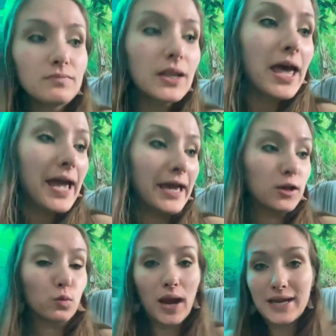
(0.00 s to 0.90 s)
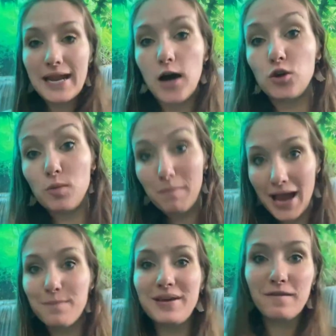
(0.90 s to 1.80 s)
And right now you
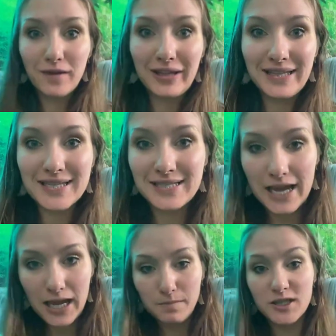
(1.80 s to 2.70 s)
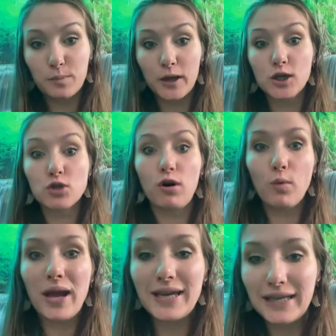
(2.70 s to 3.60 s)
might be feeling the same. Spiritual
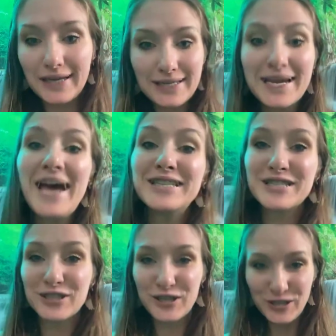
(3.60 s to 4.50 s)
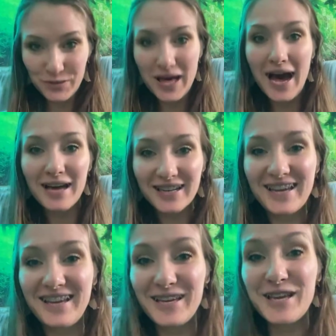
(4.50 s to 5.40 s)
awakening tends to do that.
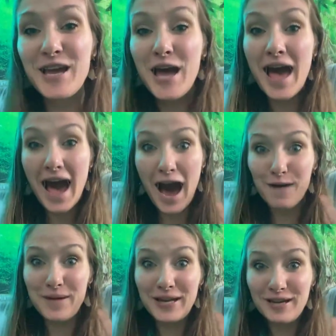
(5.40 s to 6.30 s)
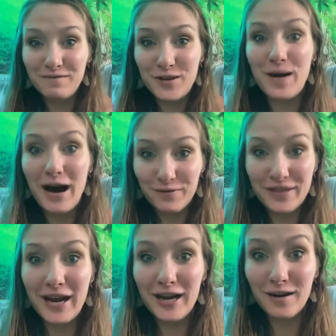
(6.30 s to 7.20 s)
How many of you out
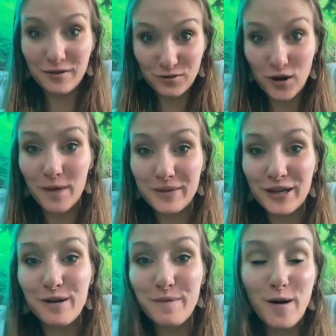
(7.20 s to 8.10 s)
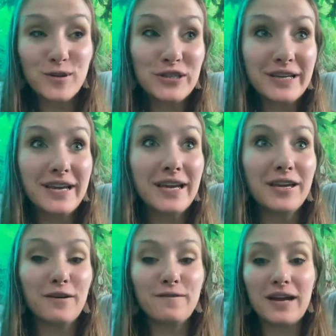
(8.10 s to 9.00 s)
there, drop me an emoji,
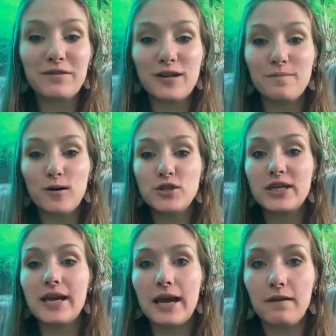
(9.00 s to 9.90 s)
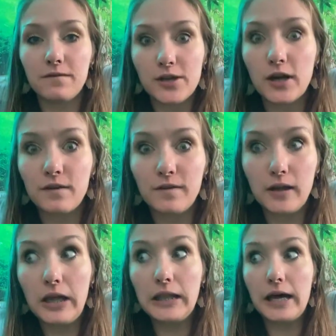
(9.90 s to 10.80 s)
your favorite emoji, if you're
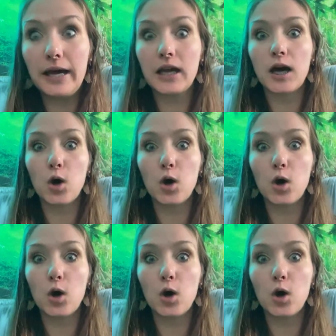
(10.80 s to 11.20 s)
feeling like,